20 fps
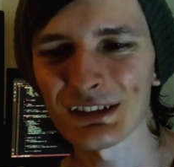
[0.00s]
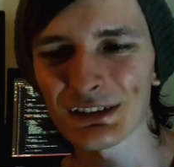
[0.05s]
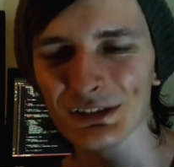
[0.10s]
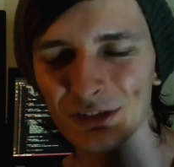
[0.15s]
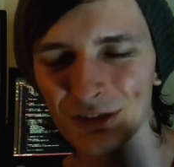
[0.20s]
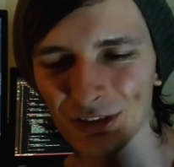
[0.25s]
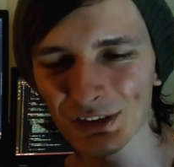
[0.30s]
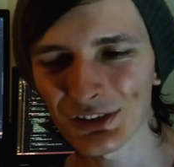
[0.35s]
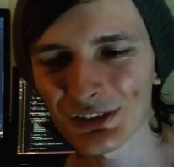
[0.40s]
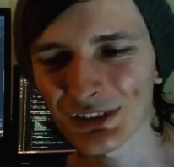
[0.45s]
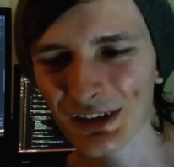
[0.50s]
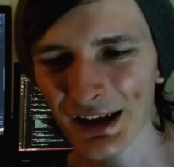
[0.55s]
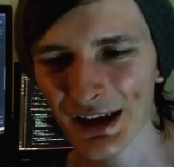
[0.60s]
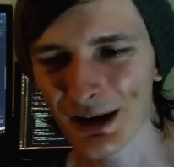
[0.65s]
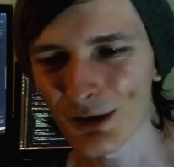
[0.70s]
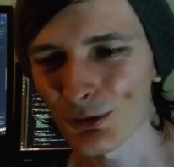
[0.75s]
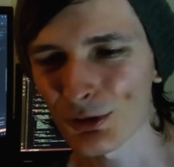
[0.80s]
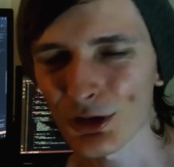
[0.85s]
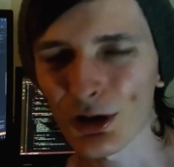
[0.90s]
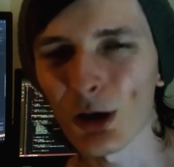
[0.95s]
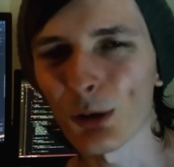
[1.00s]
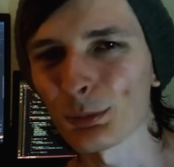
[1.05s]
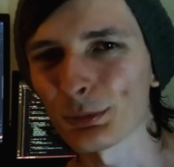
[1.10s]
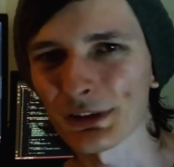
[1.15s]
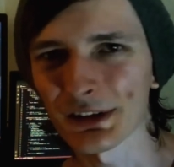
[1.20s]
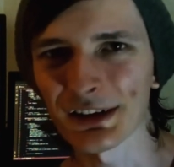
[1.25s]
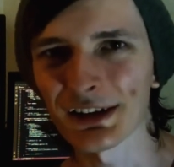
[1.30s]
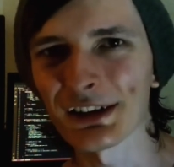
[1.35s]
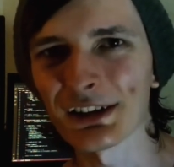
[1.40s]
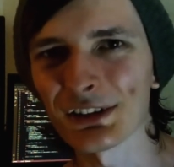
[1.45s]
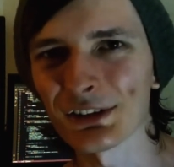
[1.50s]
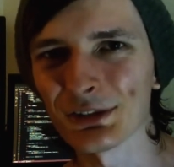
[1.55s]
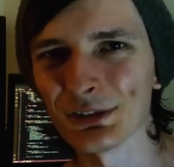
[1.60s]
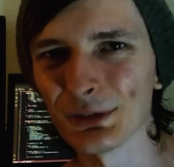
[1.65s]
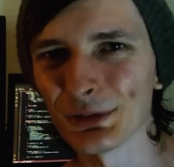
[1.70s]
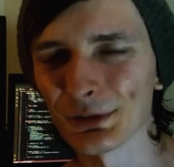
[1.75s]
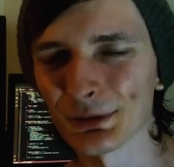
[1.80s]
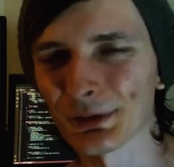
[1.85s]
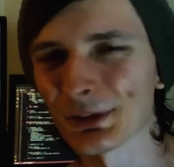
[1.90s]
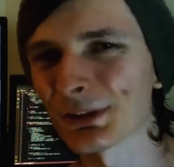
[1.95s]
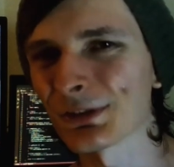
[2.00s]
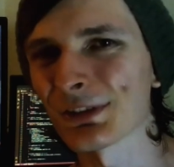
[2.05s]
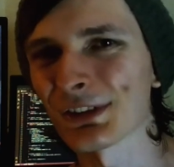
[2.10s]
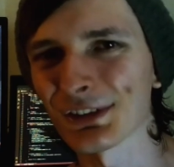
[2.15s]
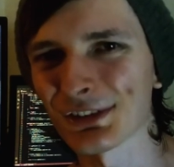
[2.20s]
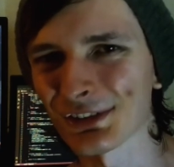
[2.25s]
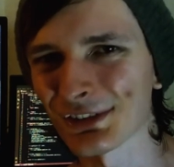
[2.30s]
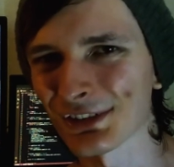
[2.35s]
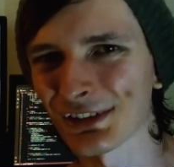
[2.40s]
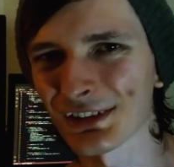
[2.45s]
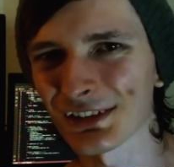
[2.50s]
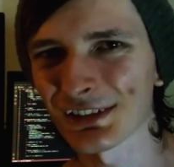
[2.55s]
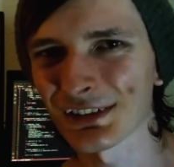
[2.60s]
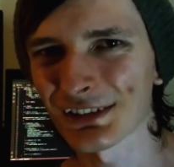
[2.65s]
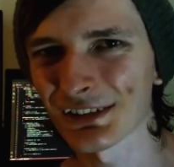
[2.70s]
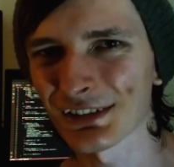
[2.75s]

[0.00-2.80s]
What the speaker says: just how complicated user interfaces are,